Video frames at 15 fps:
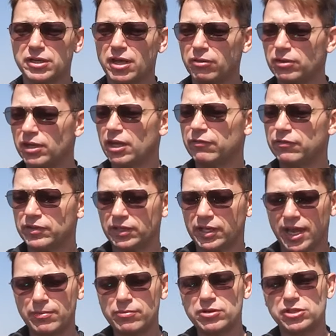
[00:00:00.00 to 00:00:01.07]
Now, if the
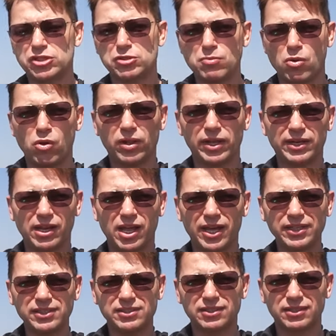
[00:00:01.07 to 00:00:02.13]
camera is small and
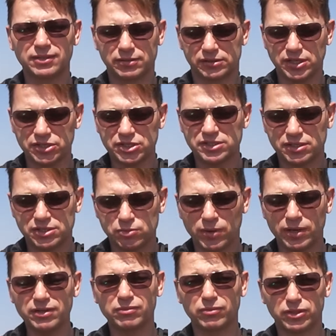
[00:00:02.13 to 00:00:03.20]
light, such as this
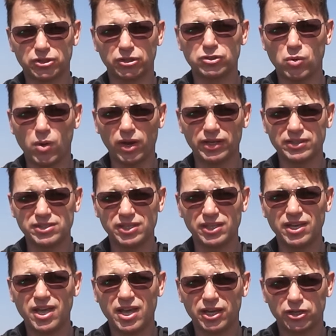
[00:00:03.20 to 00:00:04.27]
one, with good quality,
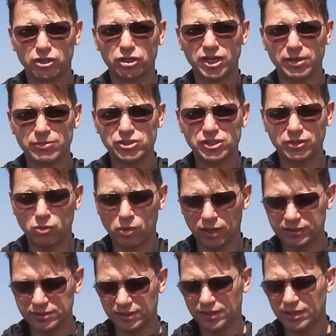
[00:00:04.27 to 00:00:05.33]
good imaging
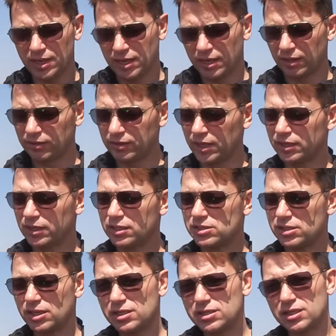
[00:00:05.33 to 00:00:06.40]
quality, then
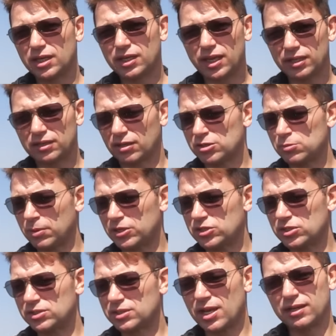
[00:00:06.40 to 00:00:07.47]
it's easy to get those
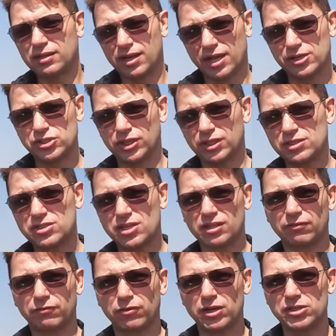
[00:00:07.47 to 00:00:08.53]
pictures done, as you can see in
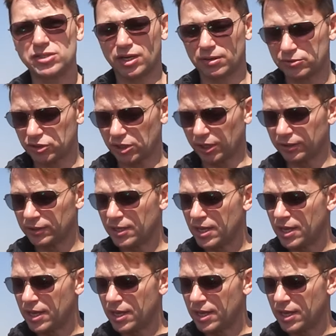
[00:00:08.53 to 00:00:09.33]
the footage that I'm showing.